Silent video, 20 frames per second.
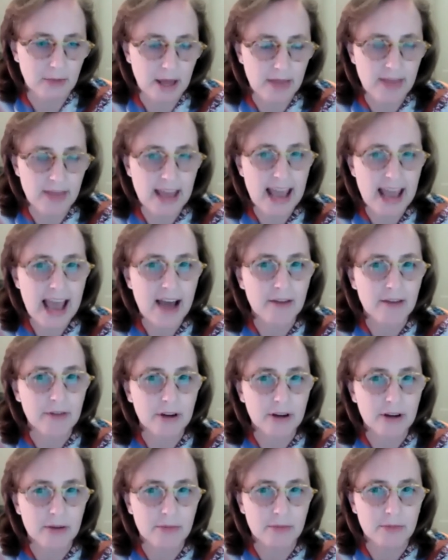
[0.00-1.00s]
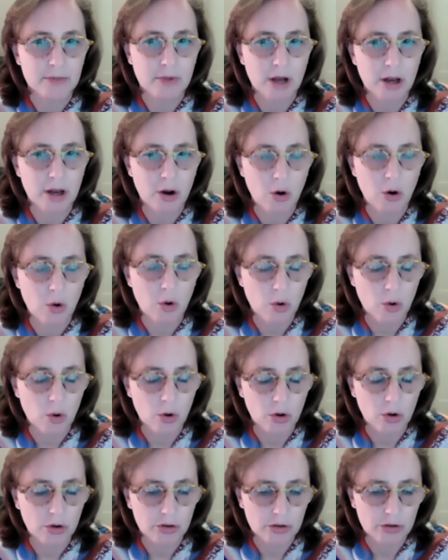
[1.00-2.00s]
and they have a an
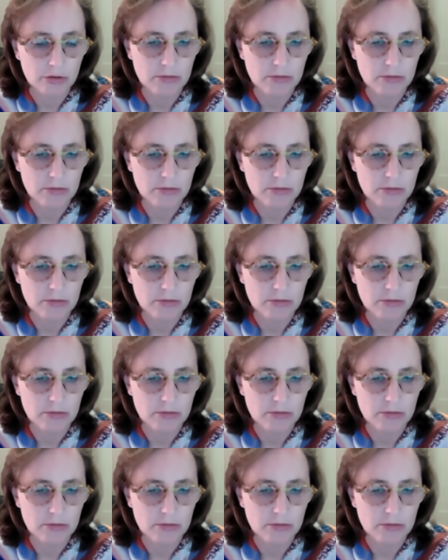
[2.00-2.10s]
old